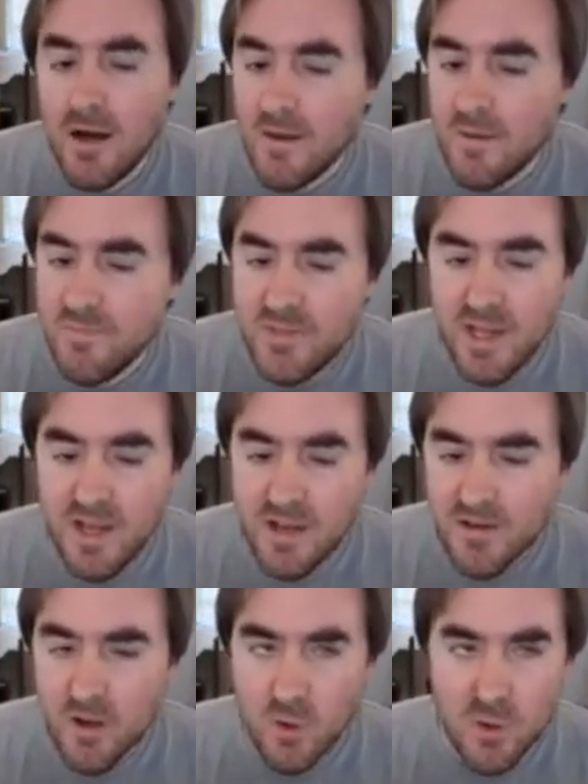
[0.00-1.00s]

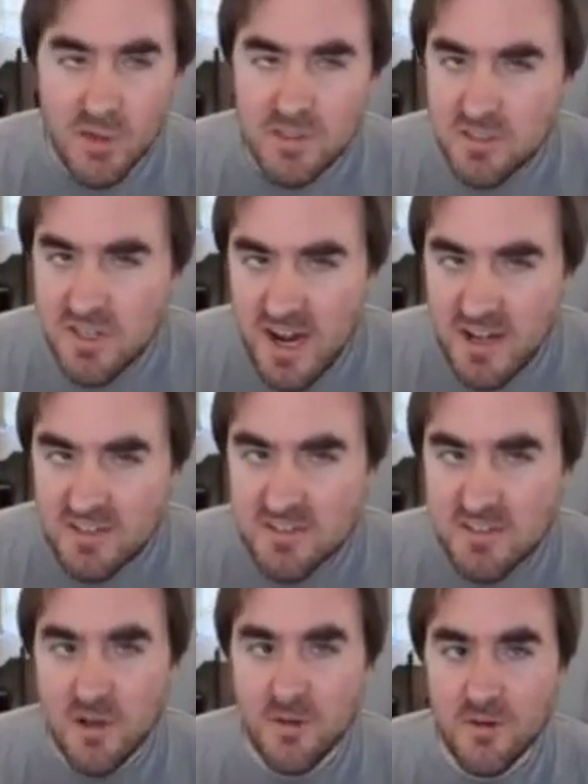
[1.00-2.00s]
And no questions
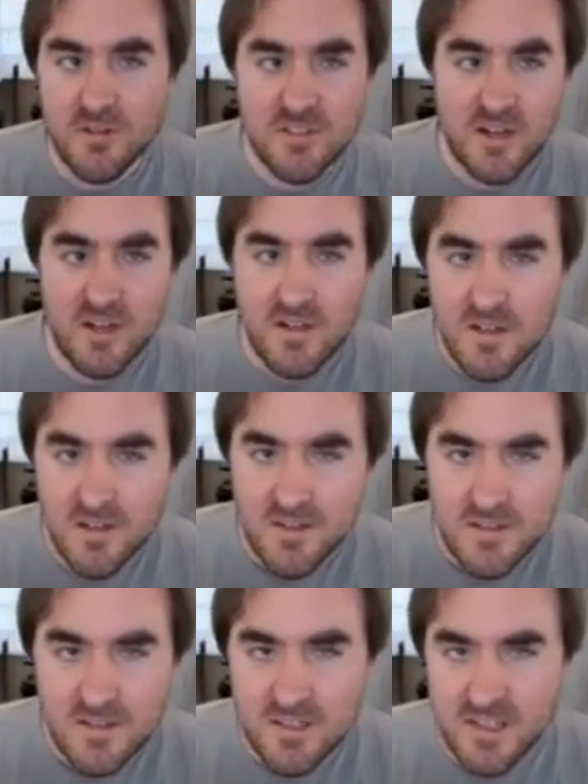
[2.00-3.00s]
asked. It's
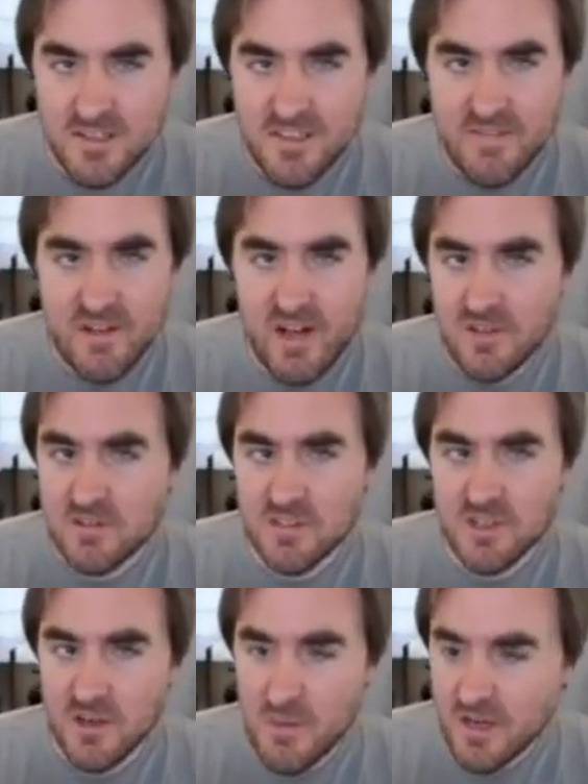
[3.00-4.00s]
like
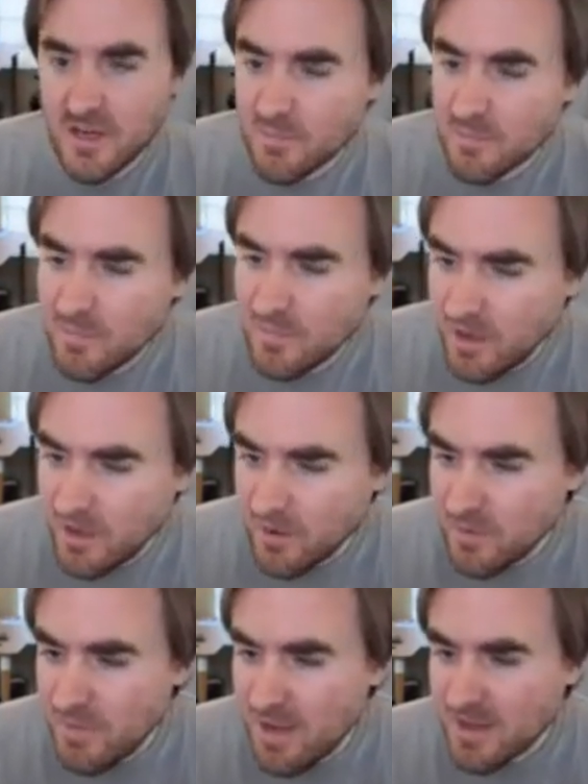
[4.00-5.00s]
$7 isn't going to
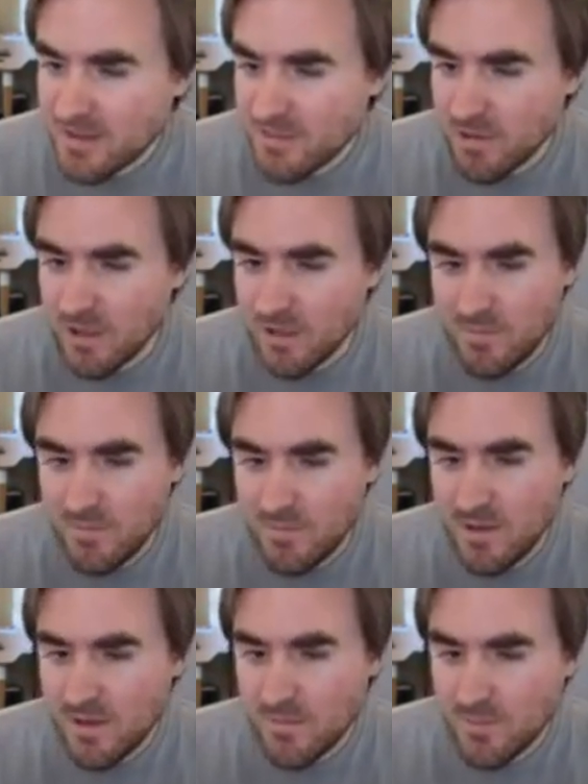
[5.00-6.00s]
make the
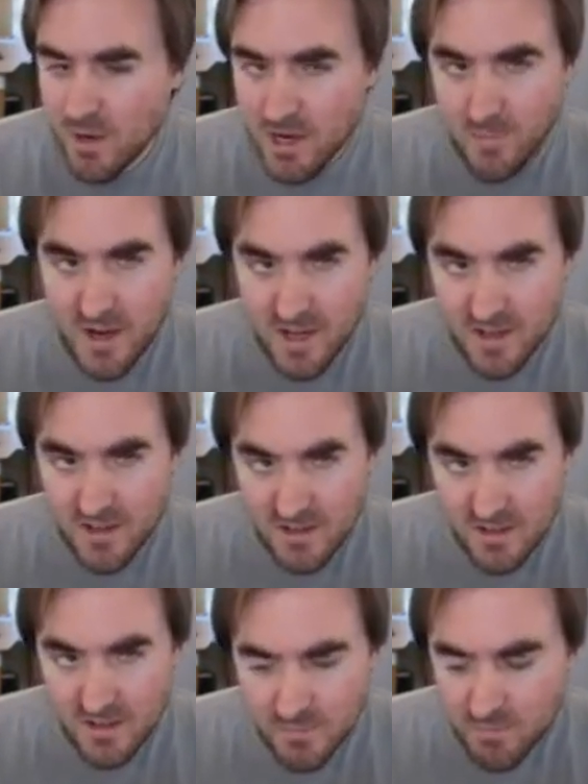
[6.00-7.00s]
break
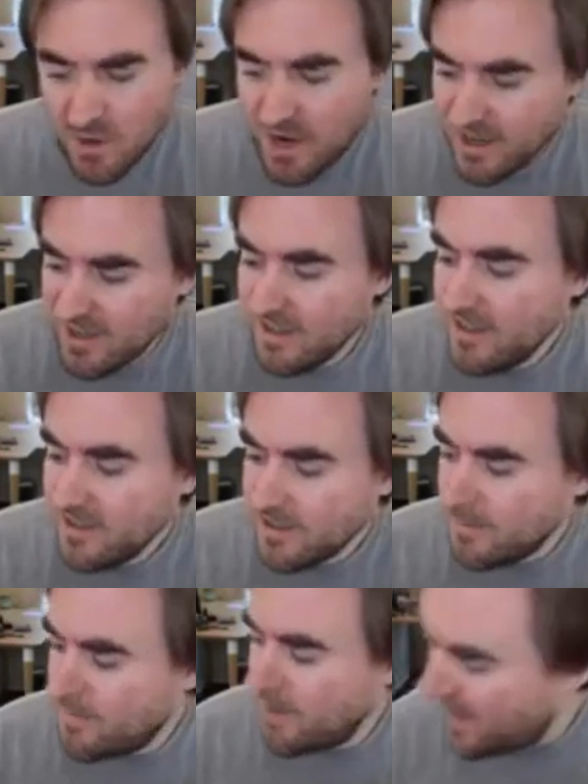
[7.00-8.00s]

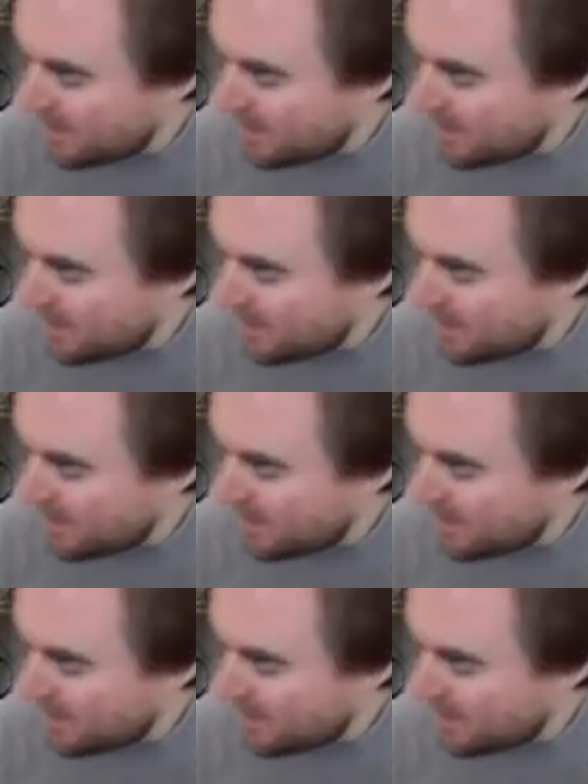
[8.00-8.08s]
the